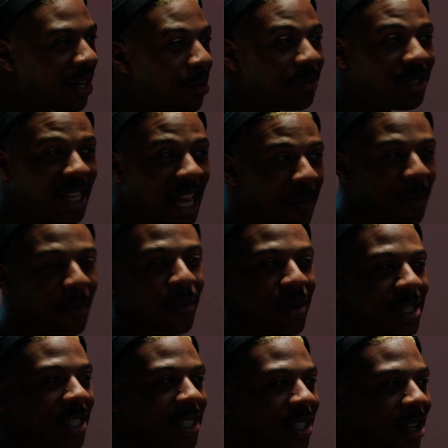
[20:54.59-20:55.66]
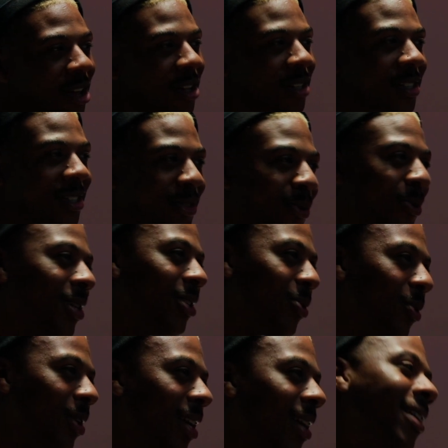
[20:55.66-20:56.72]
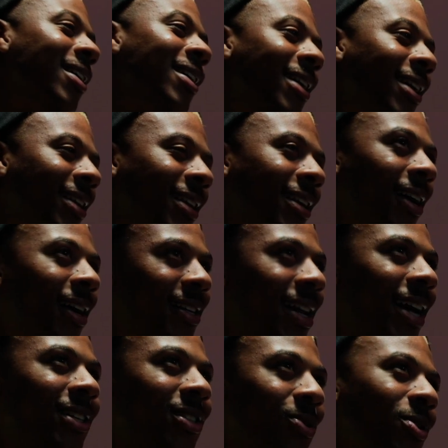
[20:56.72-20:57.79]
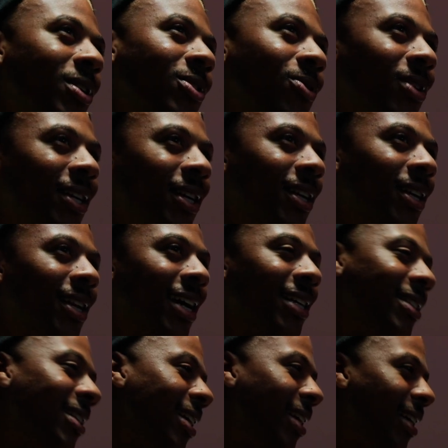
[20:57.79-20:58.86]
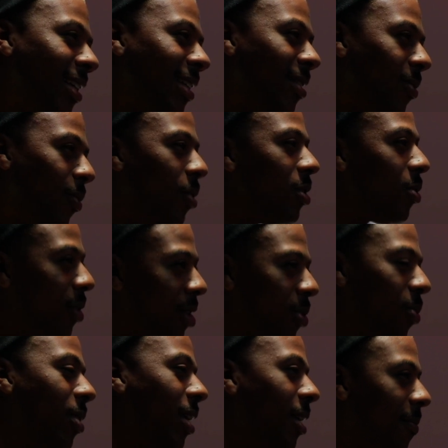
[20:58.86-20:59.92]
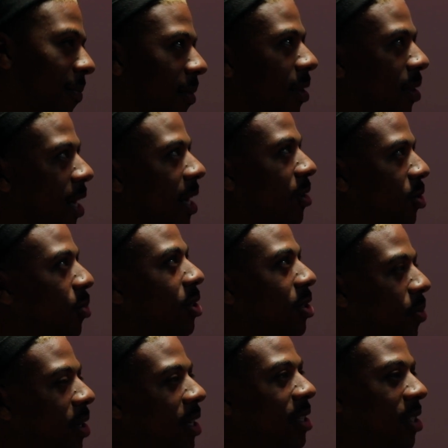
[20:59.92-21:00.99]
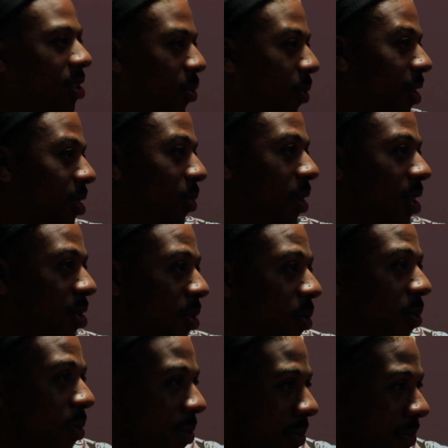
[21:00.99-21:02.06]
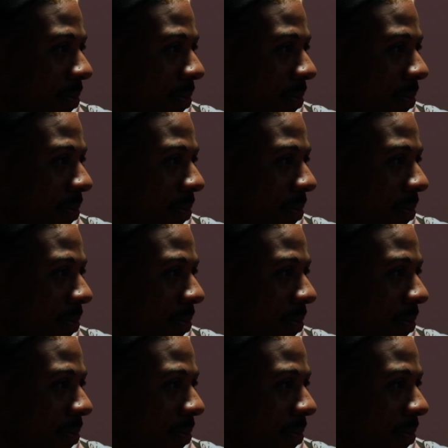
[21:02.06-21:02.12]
Them same people we just lost, 2020 and 19, well, 2020, yeah, it was 2020 to 2022.